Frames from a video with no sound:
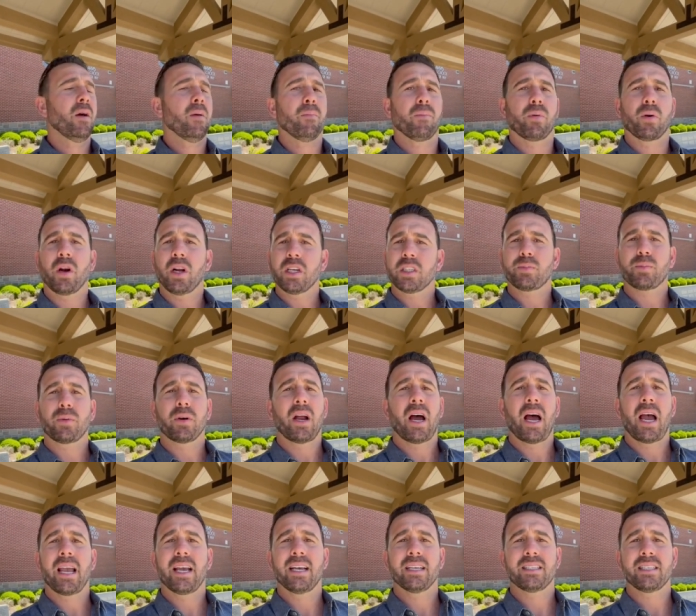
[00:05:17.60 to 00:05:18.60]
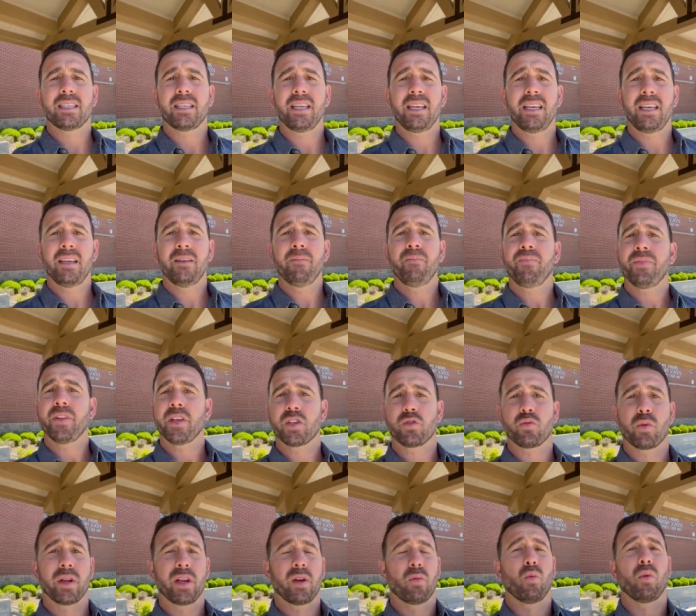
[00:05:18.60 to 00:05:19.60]
Prosper ISD is
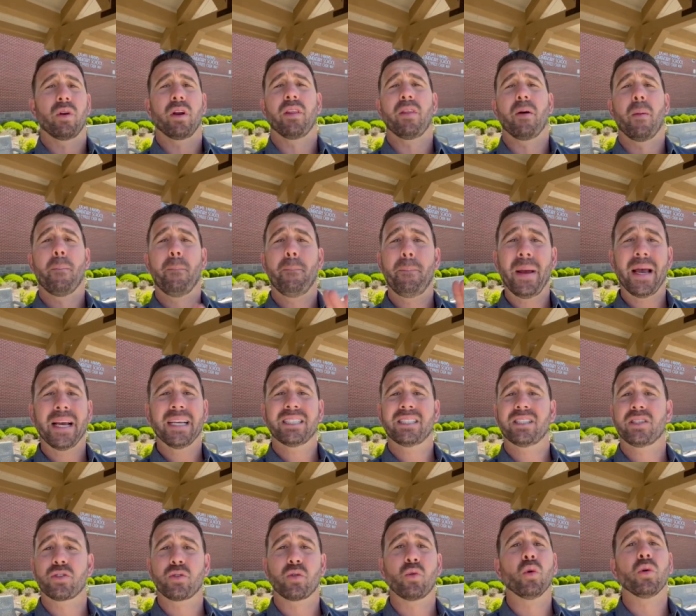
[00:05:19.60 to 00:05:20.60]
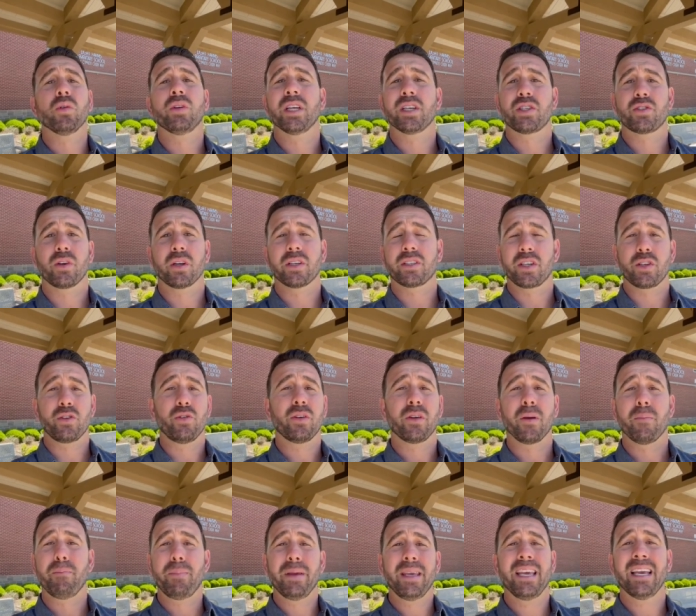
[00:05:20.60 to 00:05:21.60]
rated one of the best school districts that you
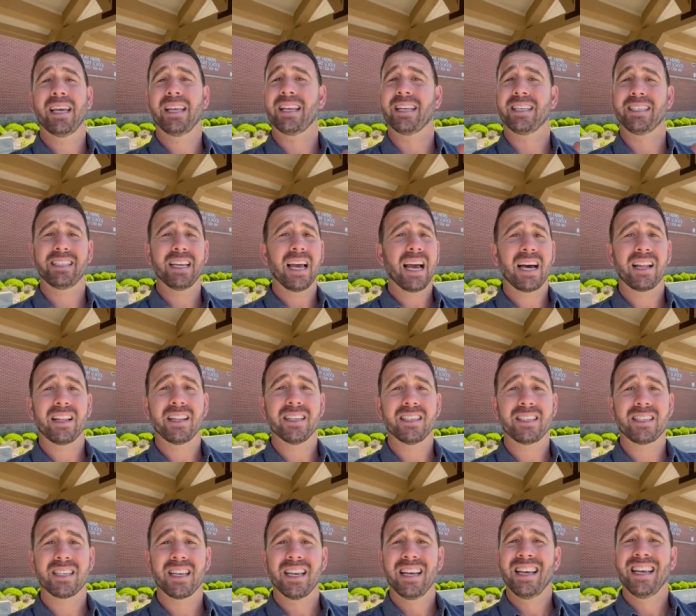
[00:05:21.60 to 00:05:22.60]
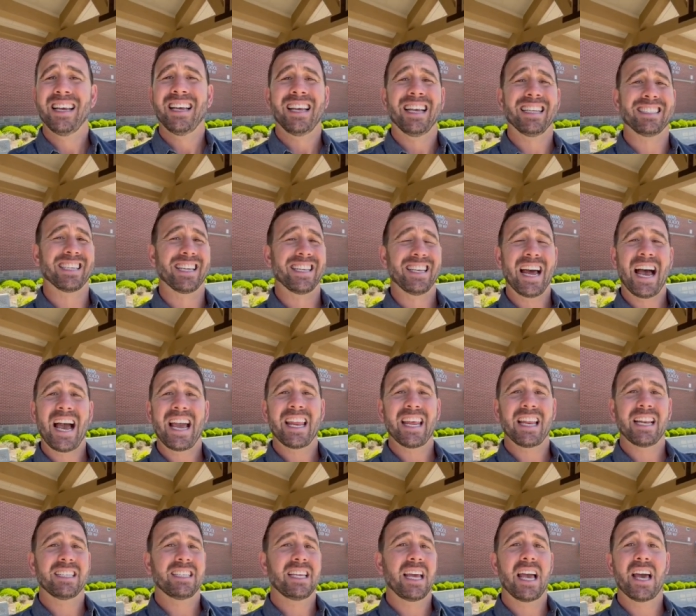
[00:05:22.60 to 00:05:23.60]
can be in Dallas. It's a 9 out
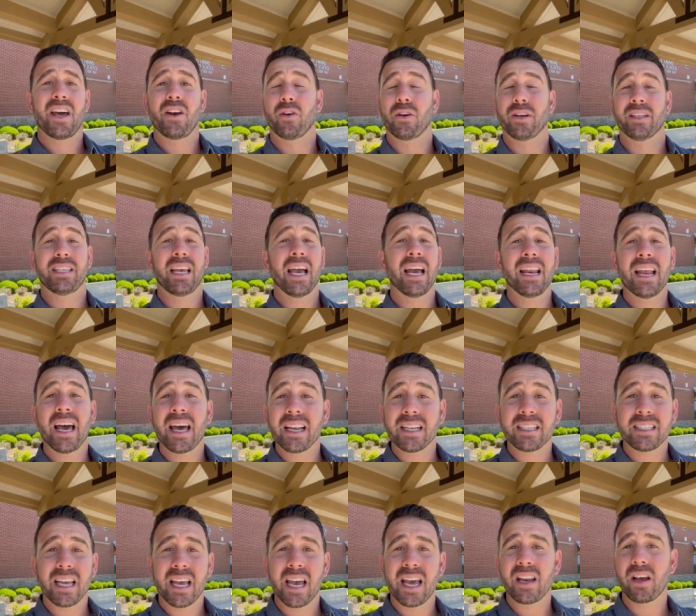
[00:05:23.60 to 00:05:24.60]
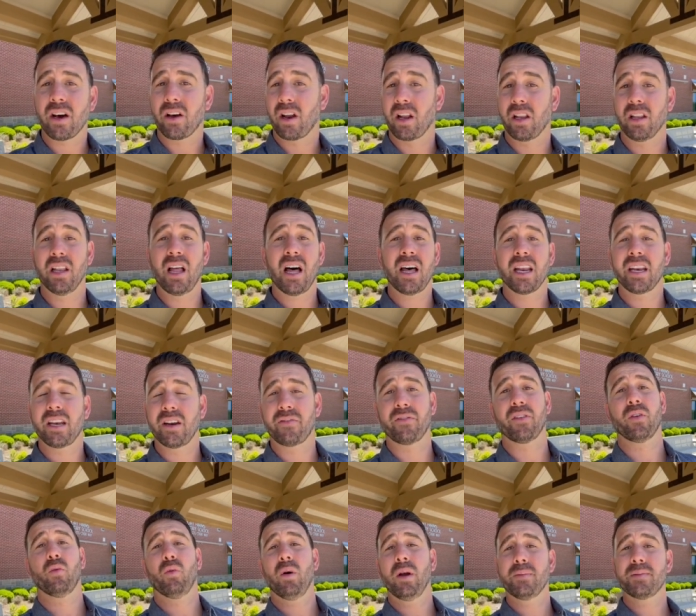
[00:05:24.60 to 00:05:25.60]
of 10 or a 10 out of 10 on a lot of
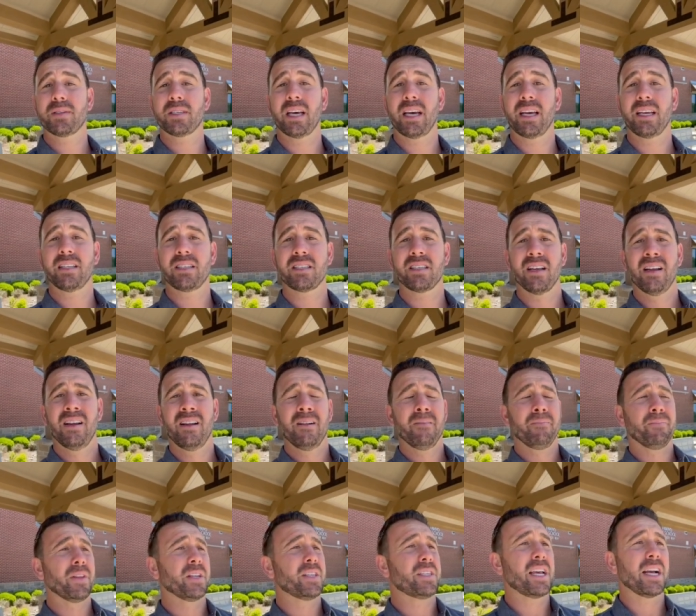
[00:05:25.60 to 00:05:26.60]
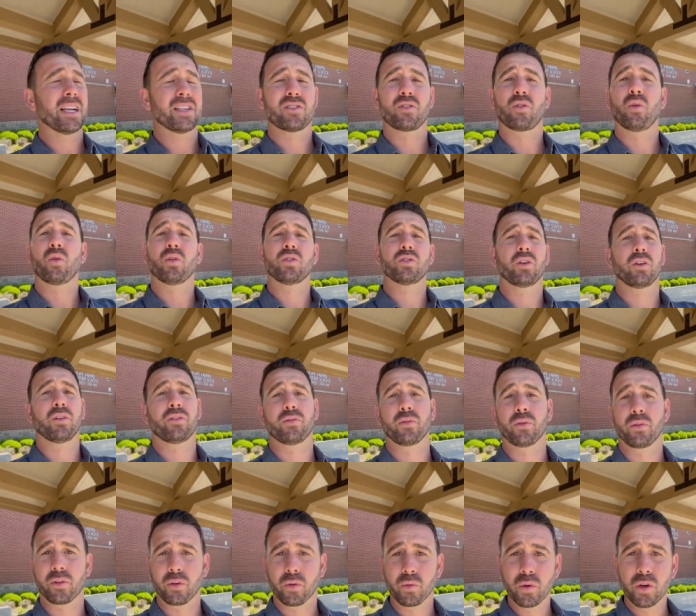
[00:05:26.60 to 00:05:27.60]
different websites. The test scores are
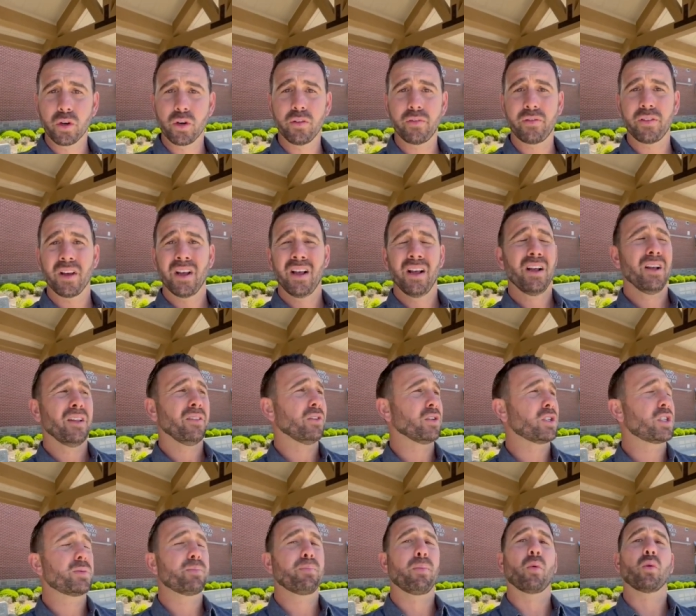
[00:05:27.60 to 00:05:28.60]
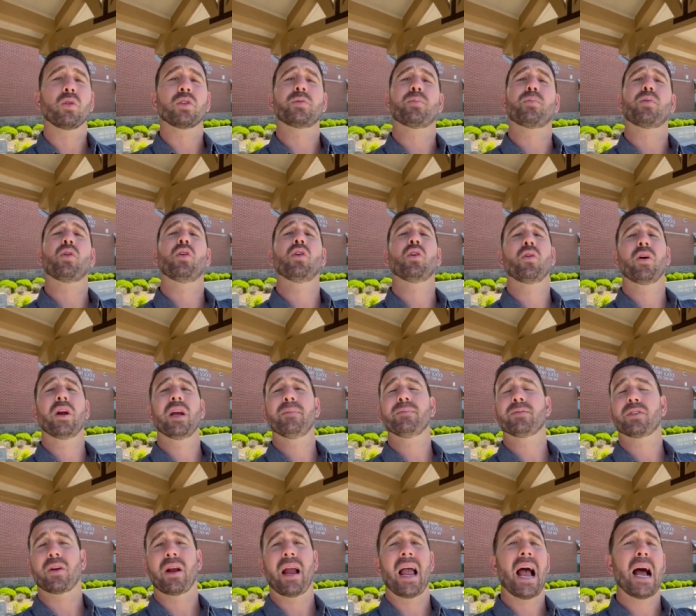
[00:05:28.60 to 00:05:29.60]
through the roof. The sports
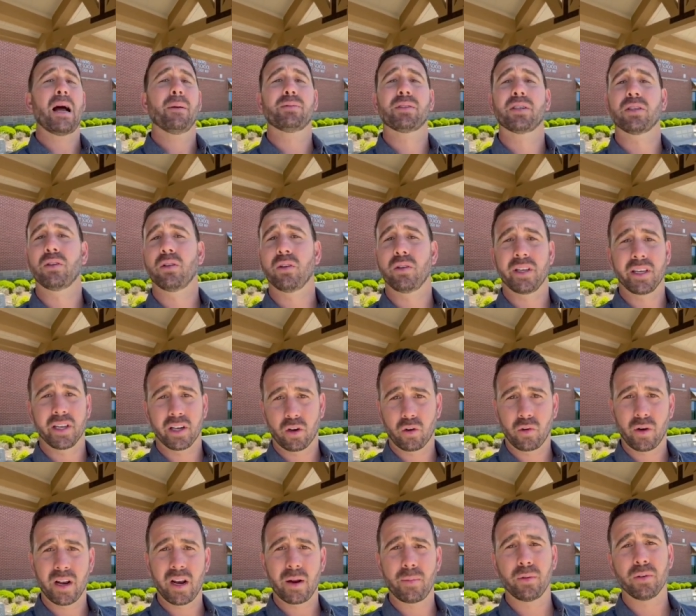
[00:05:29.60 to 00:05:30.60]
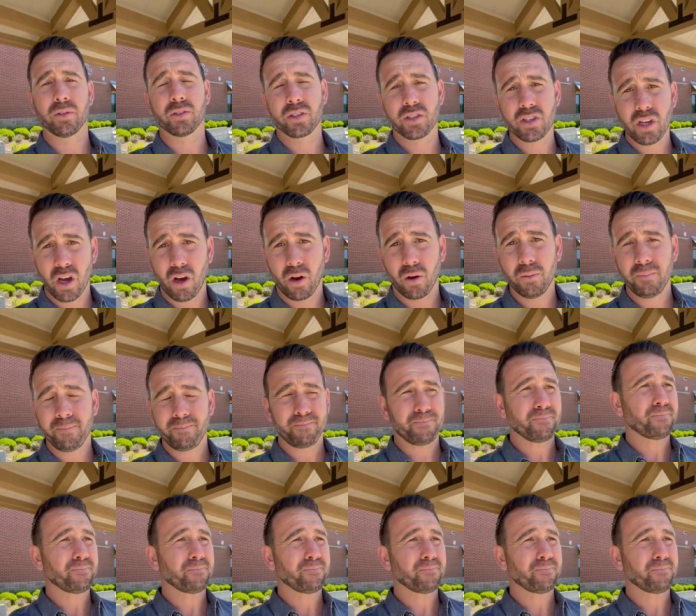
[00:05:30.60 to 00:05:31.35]
programs are absolutely incredible. So